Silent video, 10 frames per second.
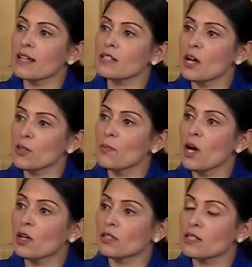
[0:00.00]
and other
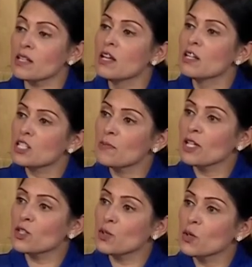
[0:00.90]
partners to
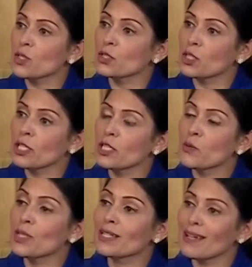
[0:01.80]
make sure that not only
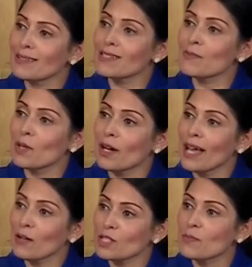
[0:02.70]
can we get the supply
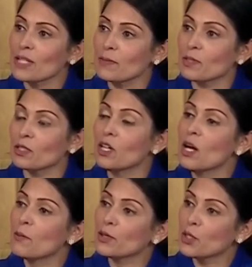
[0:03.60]
out to people,
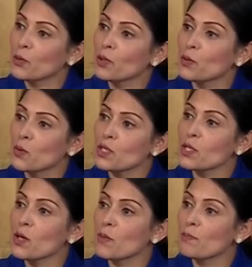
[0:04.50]
but that we're
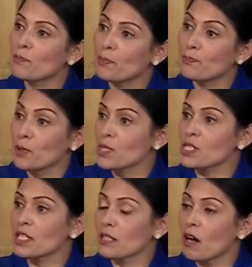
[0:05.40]
also
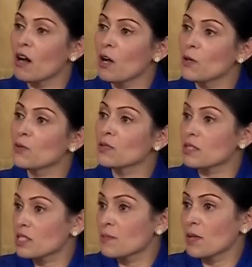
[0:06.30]
boosting our own
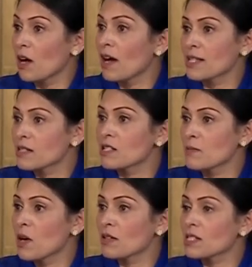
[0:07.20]
supplies and
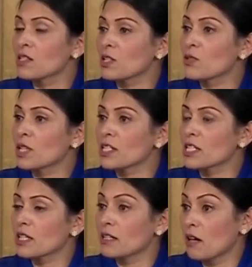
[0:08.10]
demands in the
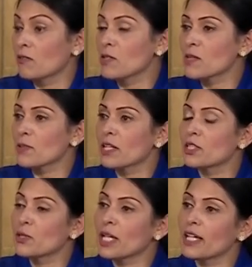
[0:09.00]
United Kingdom, our own supply in
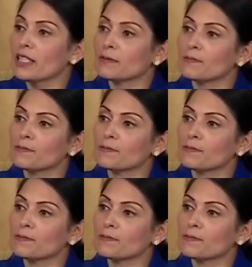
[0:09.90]
the UK.